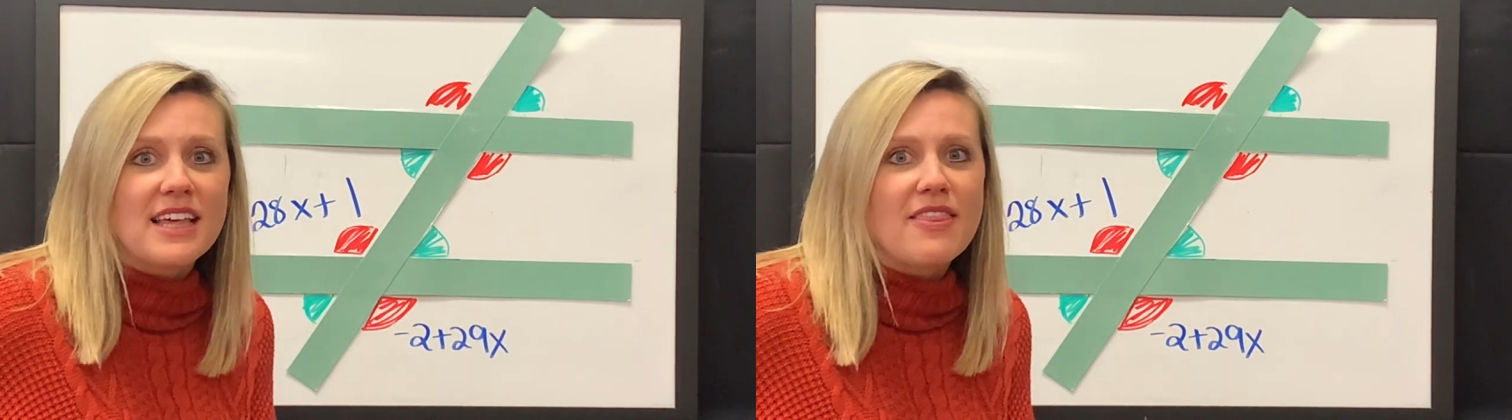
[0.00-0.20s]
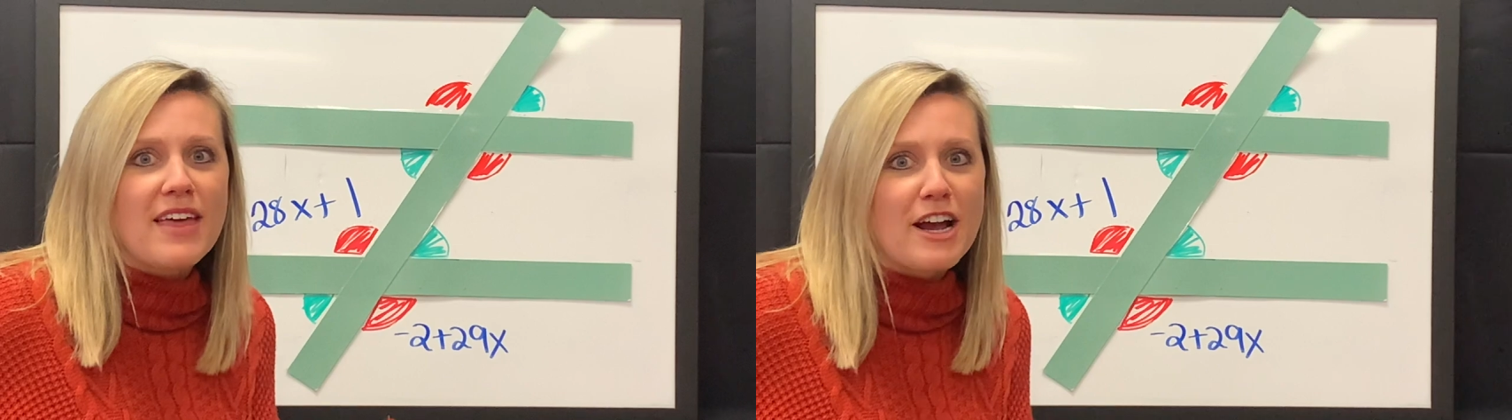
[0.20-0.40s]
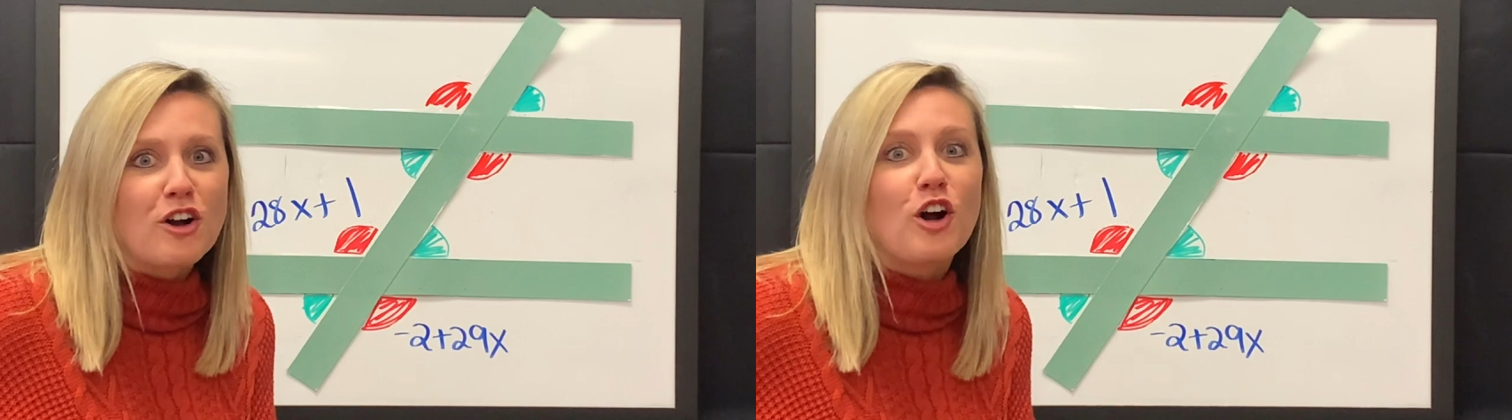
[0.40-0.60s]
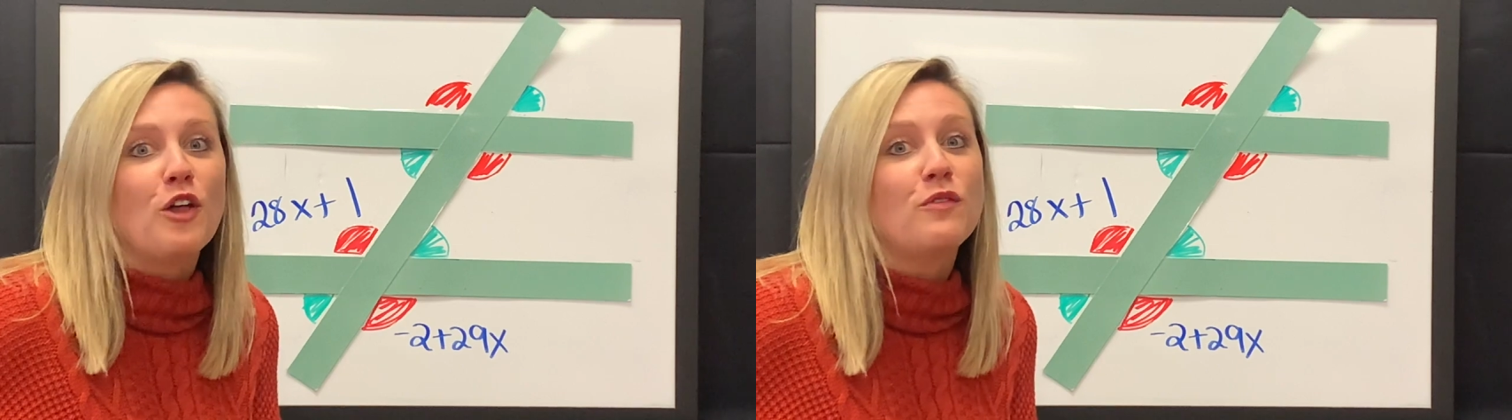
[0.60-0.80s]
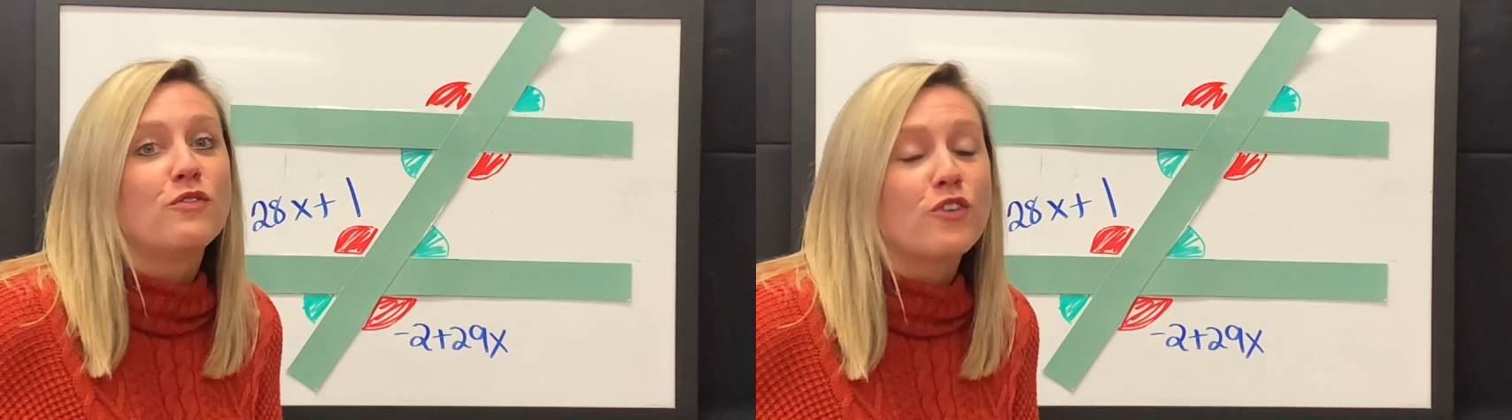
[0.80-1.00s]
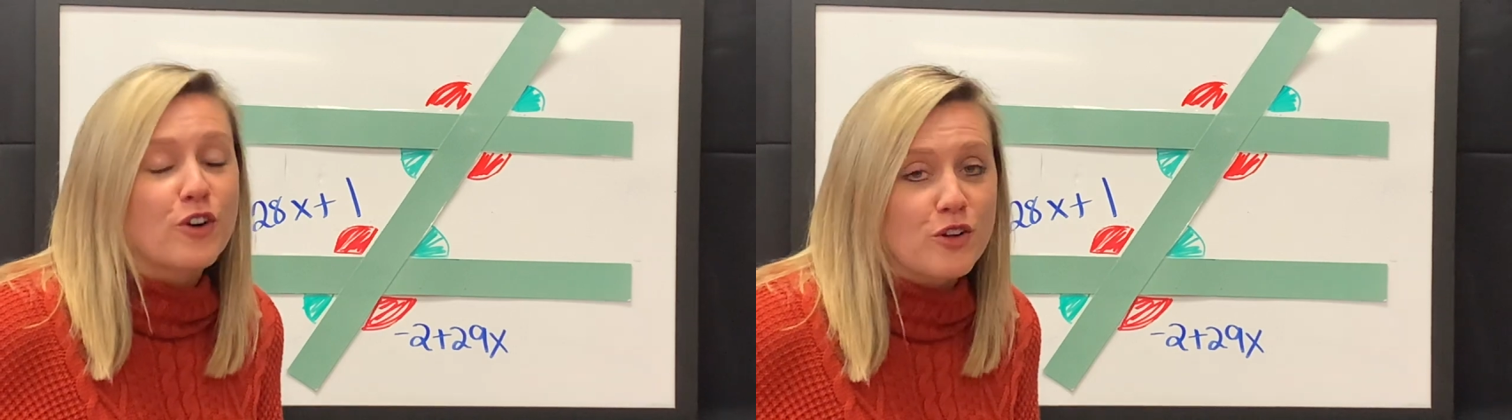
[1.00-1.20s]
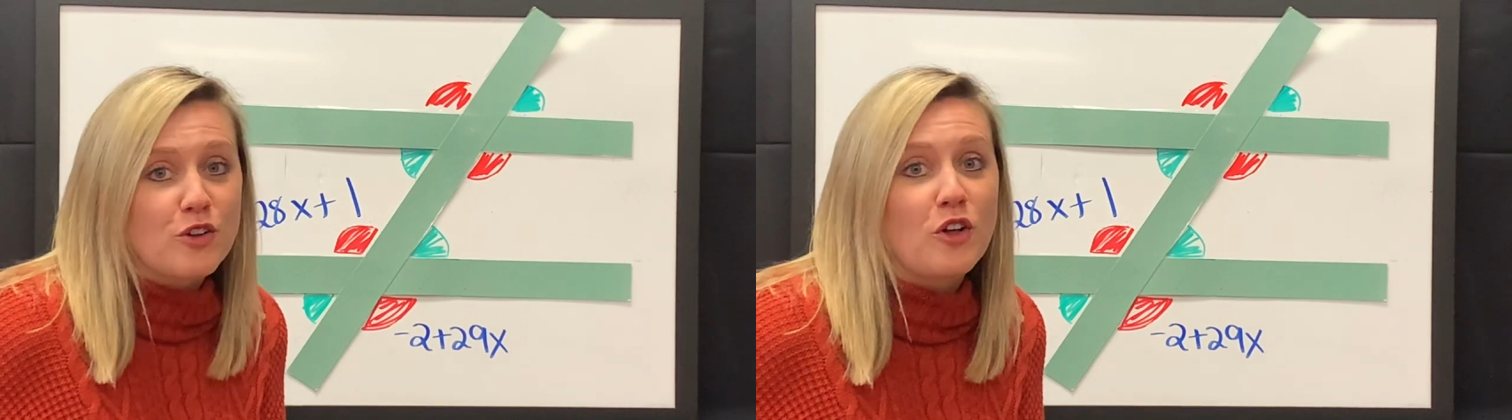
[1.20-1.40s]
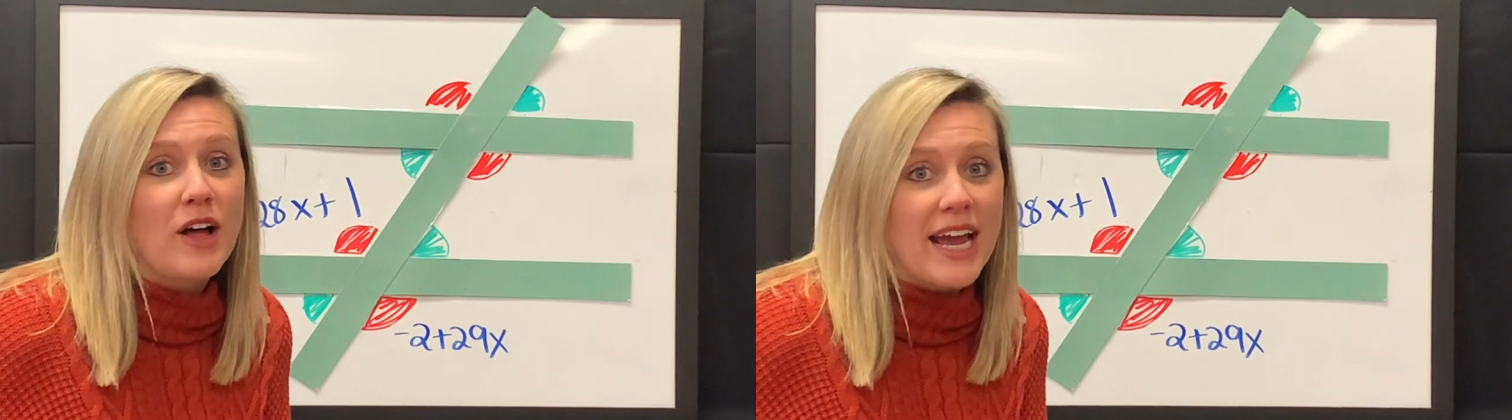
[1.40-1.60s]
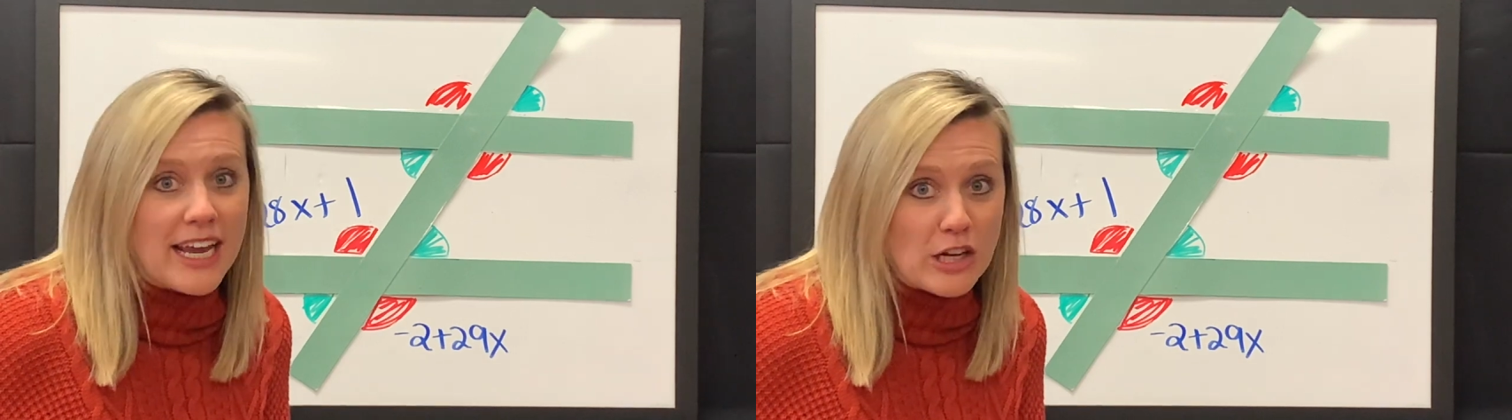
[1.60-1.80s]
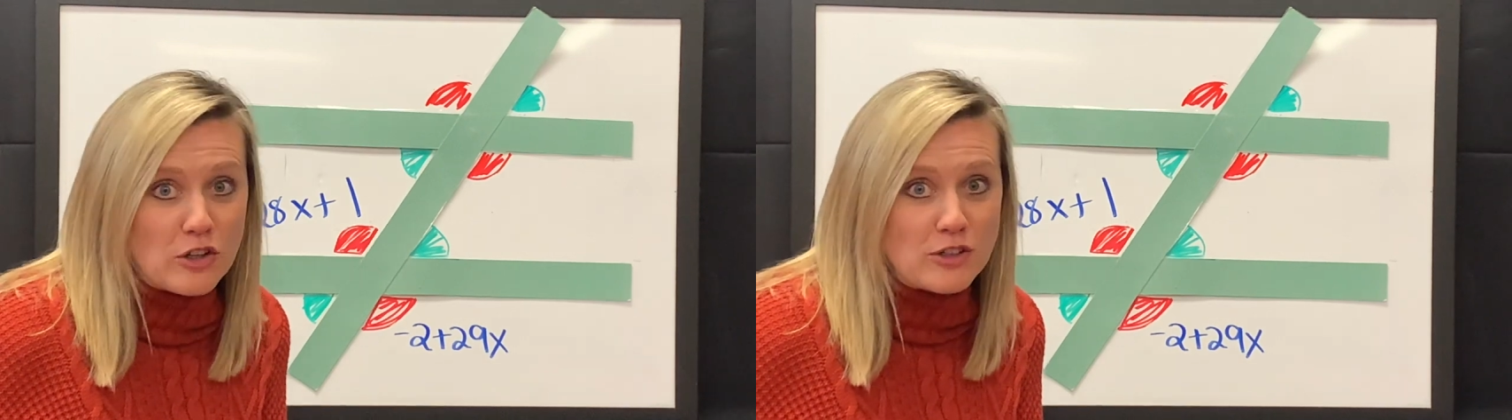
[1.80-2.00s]
they are called vertical
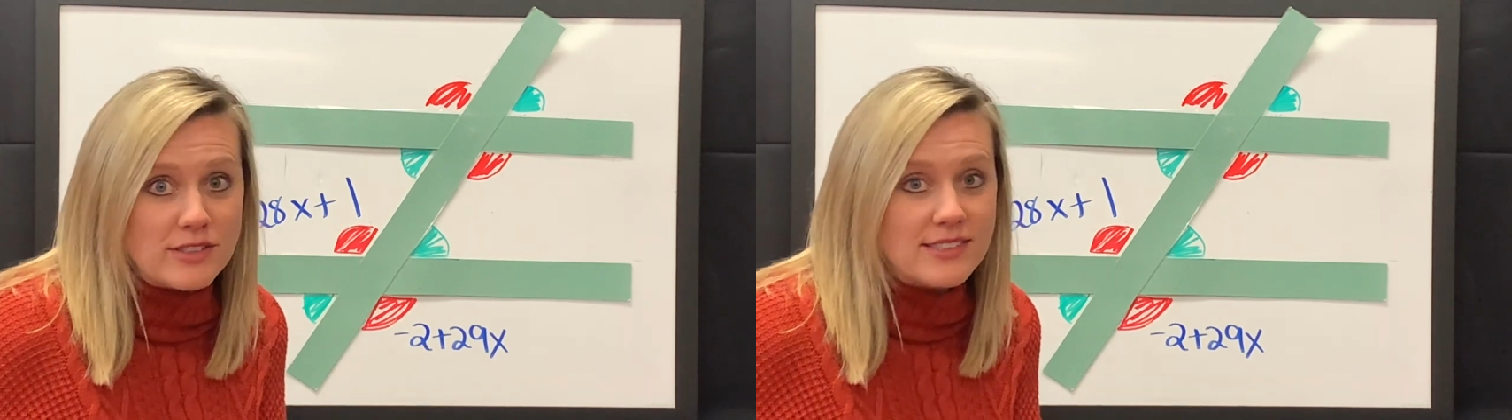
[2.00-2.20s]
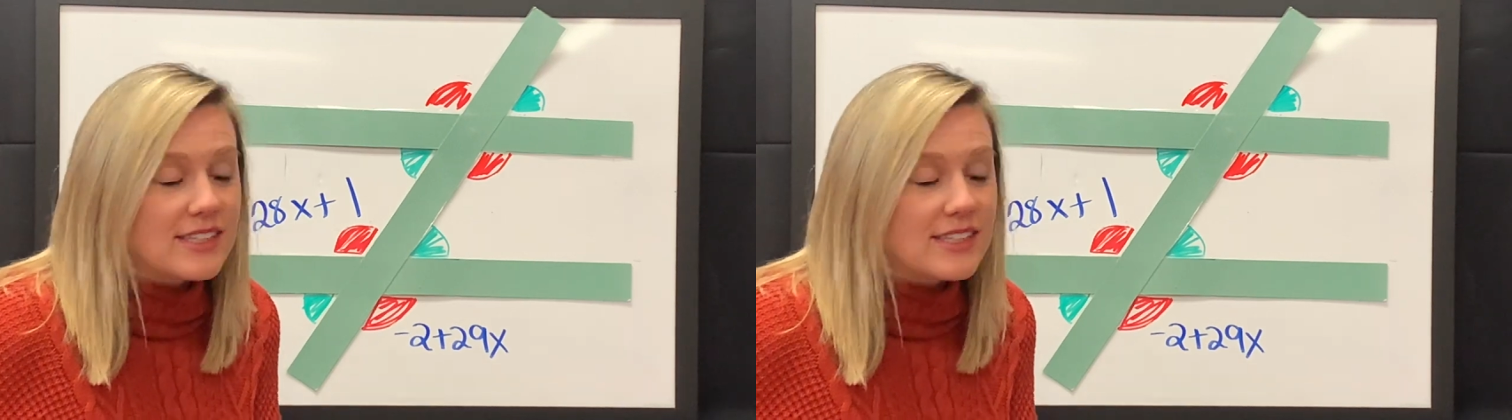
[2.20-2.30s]
angles.